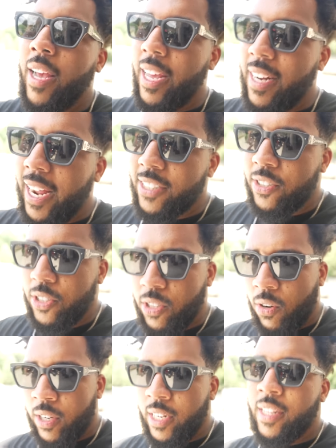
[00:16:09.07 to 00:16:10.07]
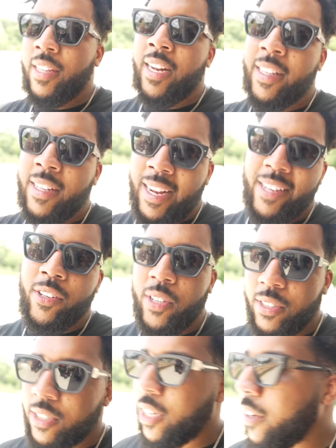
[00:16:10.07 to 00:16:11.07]
and actually start it. And then after that, you're
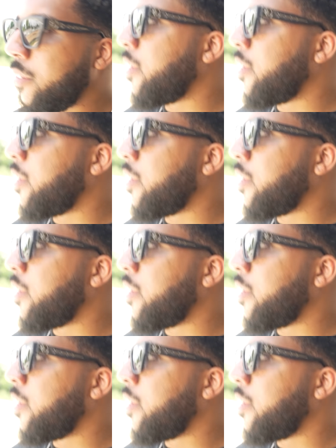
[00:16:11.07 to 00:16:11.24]
good to go